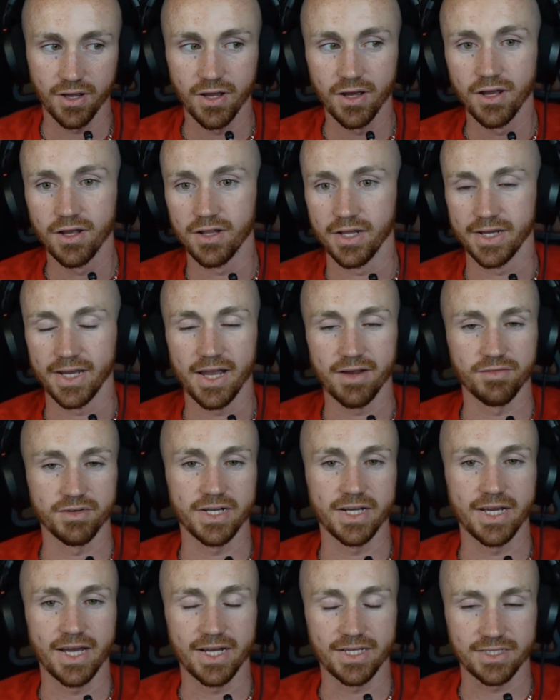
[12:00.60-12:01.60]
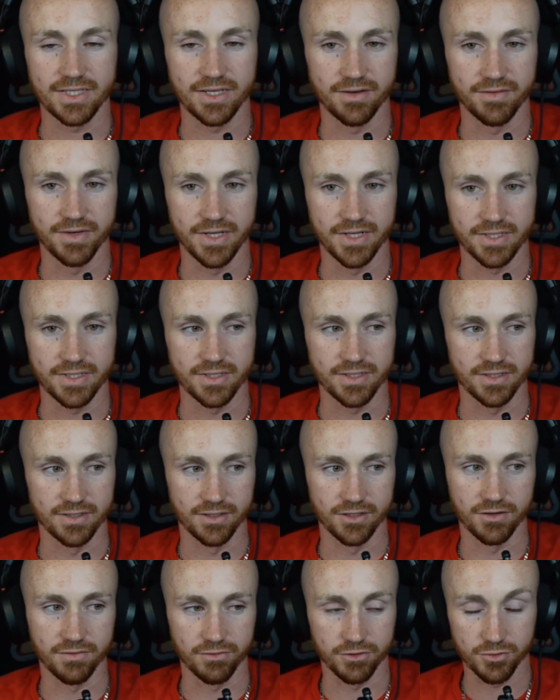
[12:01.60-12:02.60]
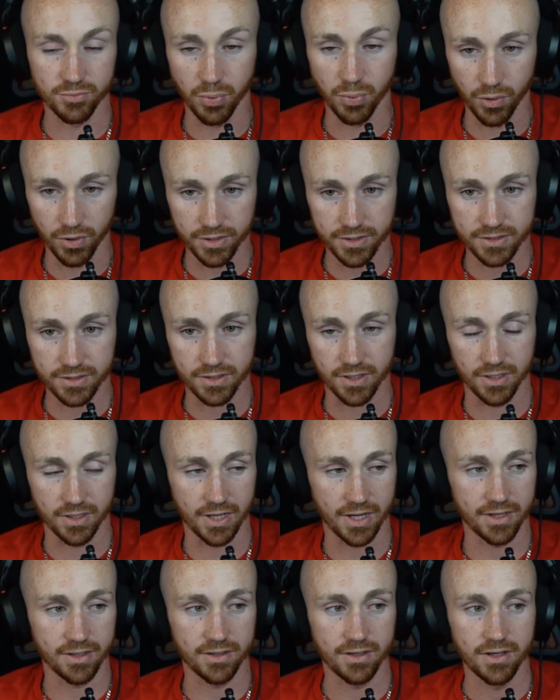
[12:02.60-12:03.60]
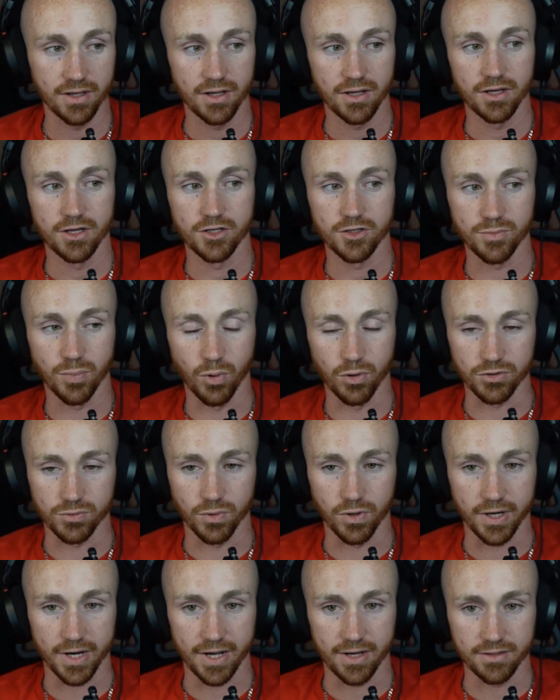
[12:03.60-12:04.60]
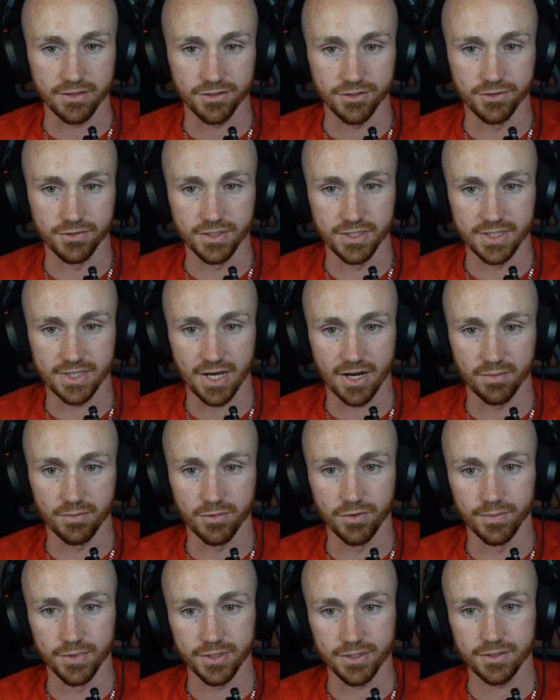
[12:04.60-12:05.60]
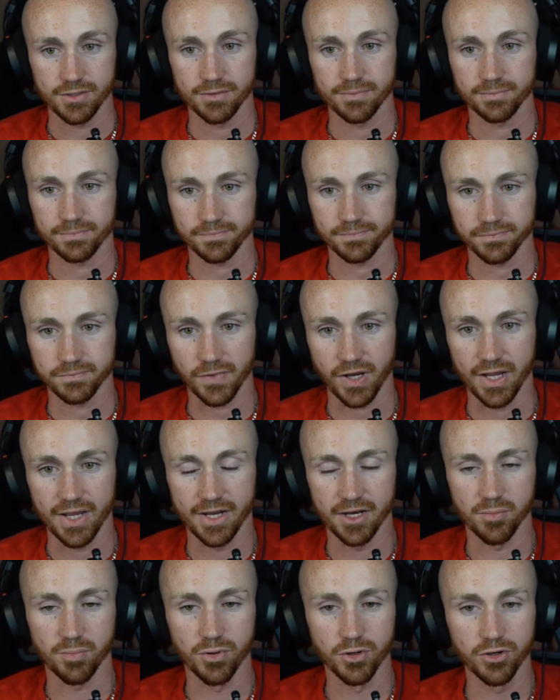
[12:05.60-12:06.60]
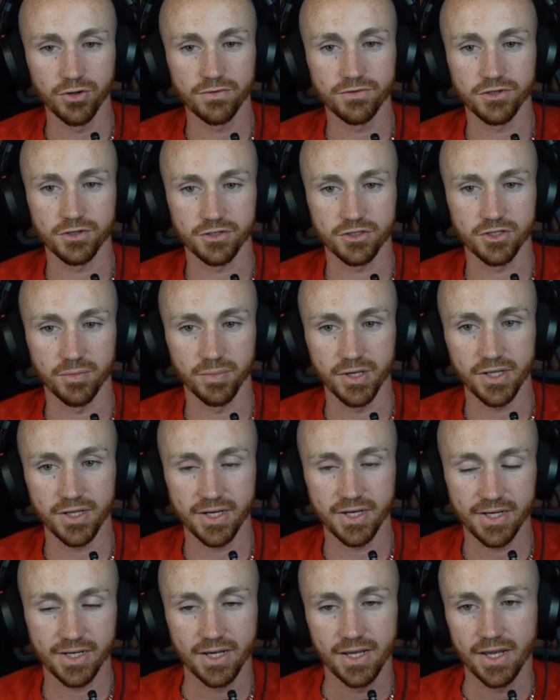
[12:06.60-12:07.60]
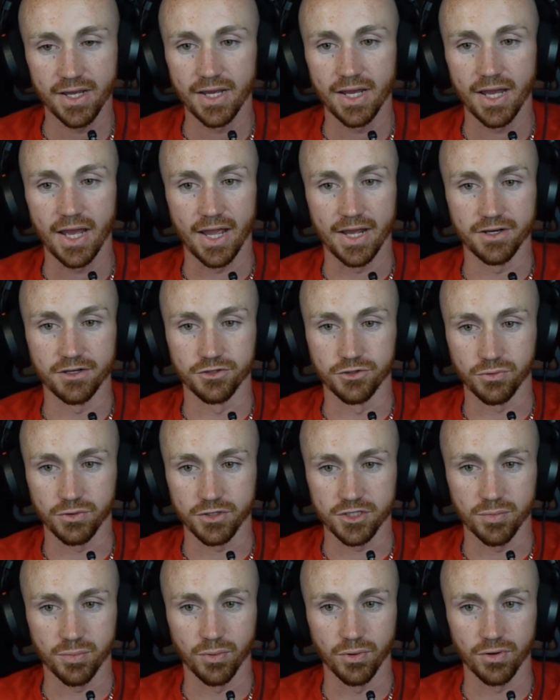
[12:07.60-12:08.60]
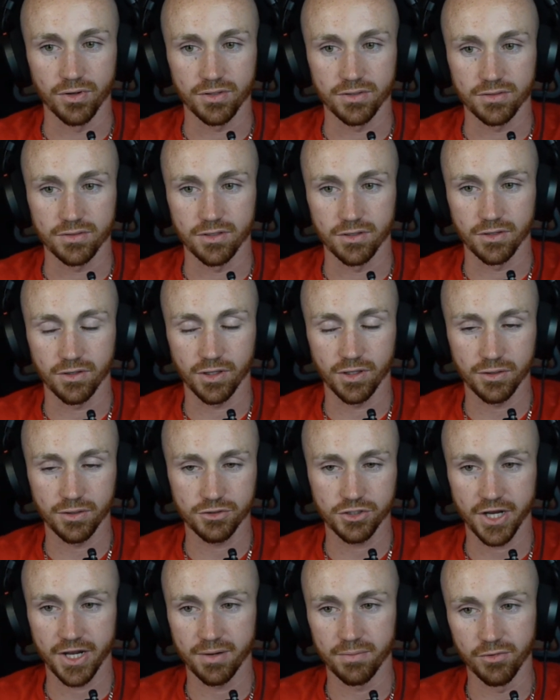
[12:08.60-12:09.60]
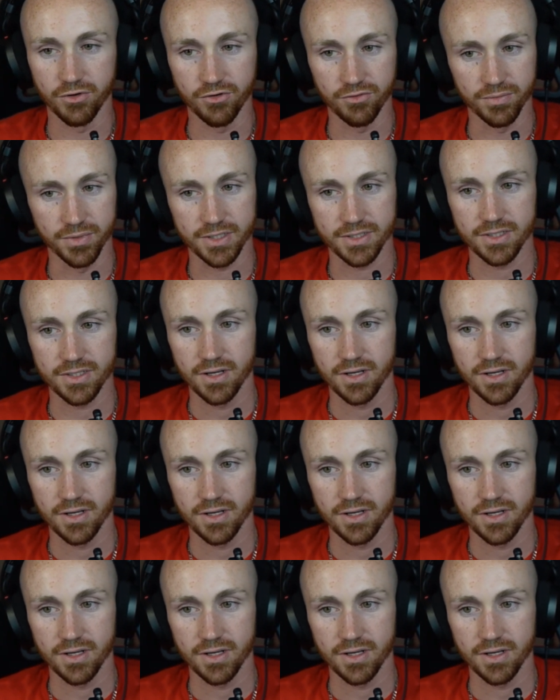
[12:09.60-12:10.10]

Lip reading: like everyday activities. This is good for sports. A lot of sports workouts use these kind of movements. It improves your stability and your joint support. So closed chain movements,